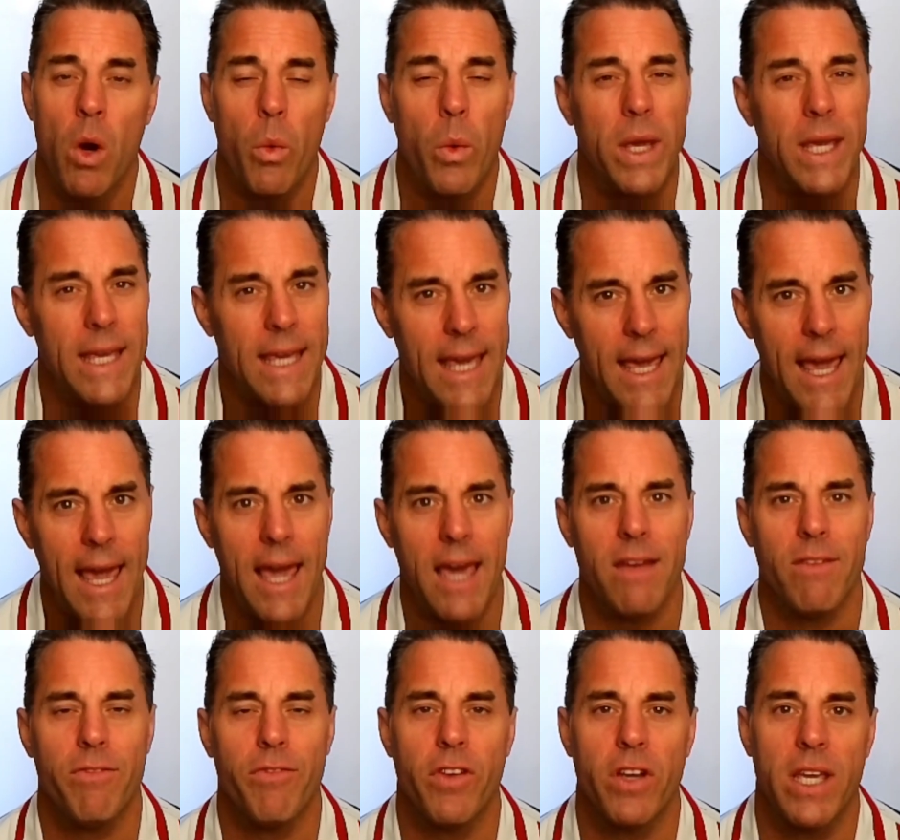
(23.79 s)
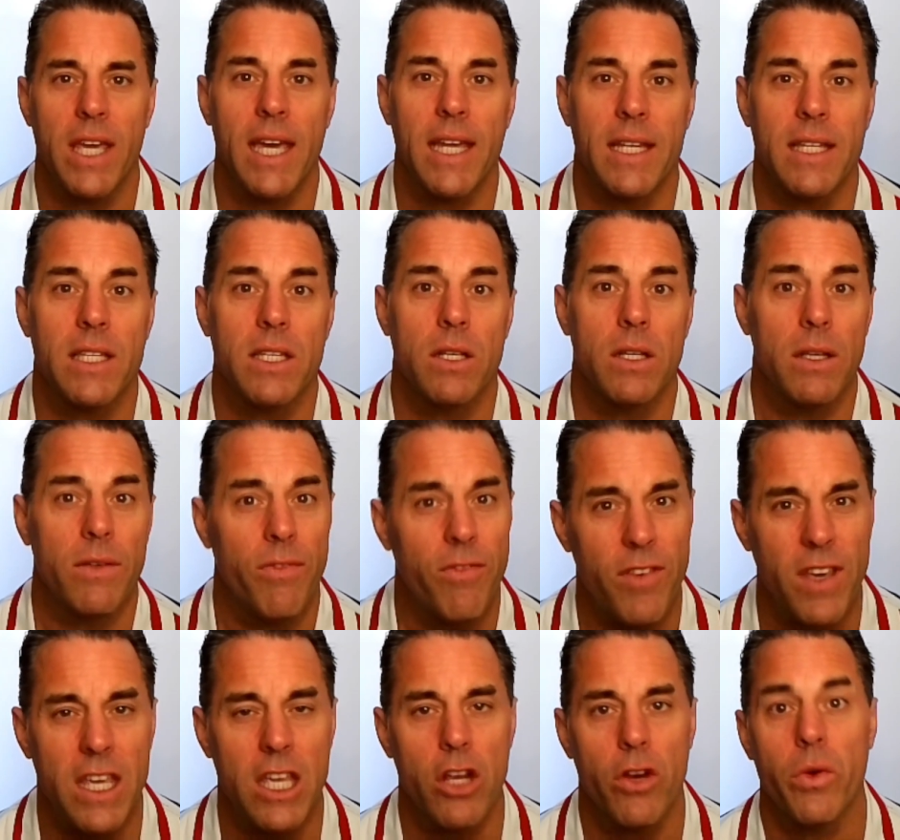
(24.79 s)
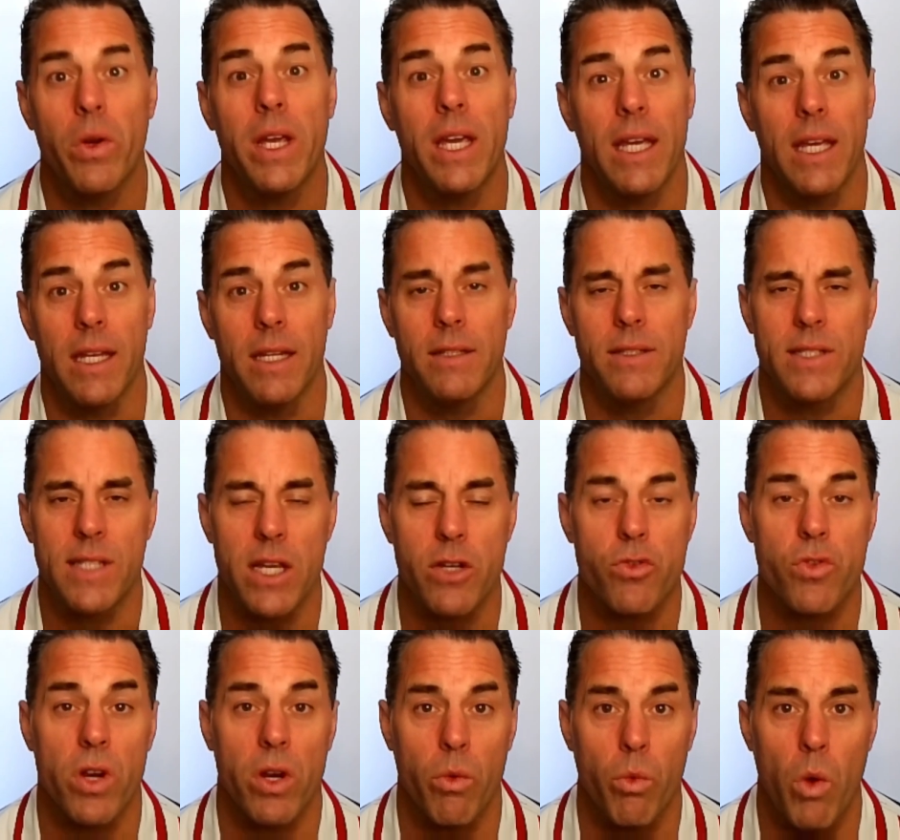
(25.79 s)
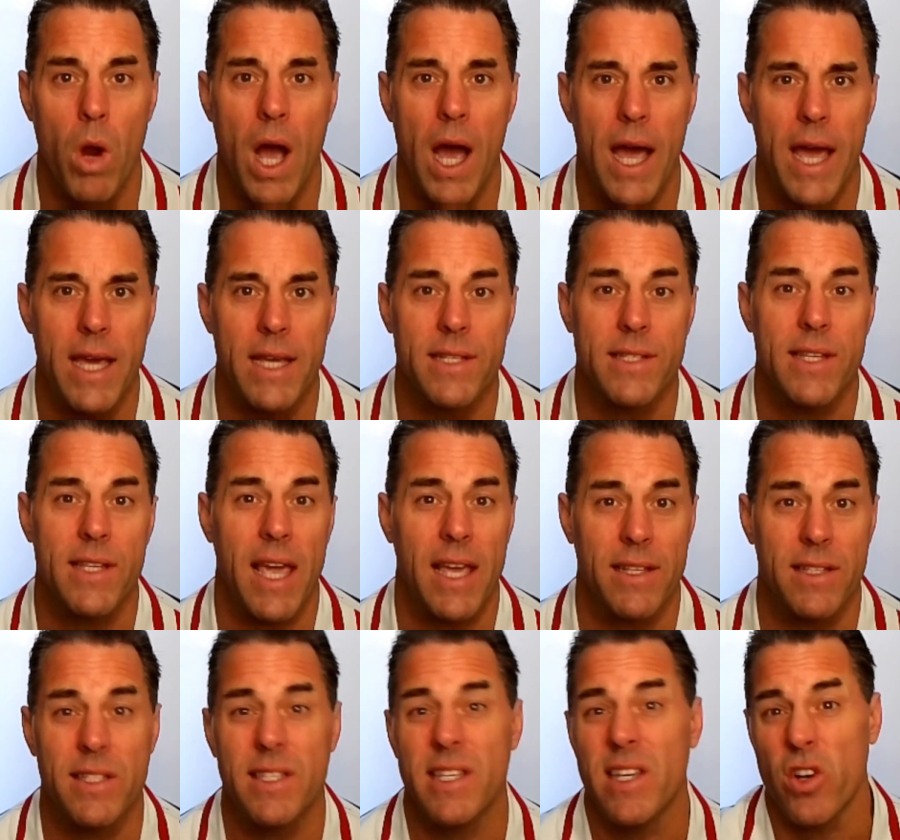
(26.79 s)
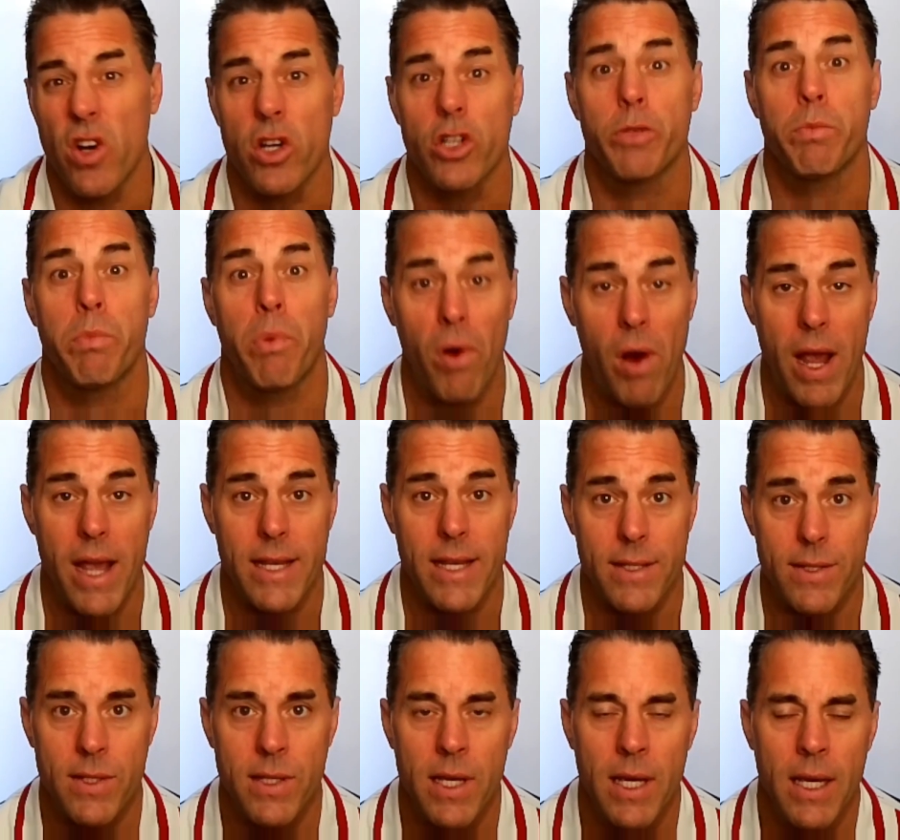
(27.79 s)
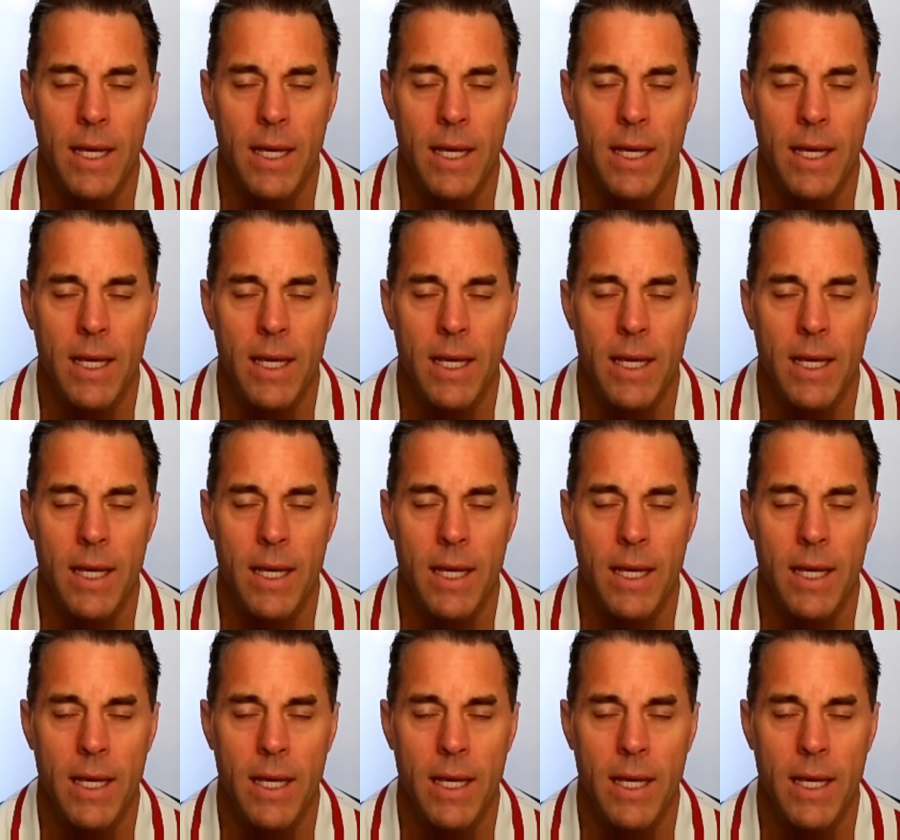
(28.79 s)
we can't forget to figure in Centric Rise and CNR's price.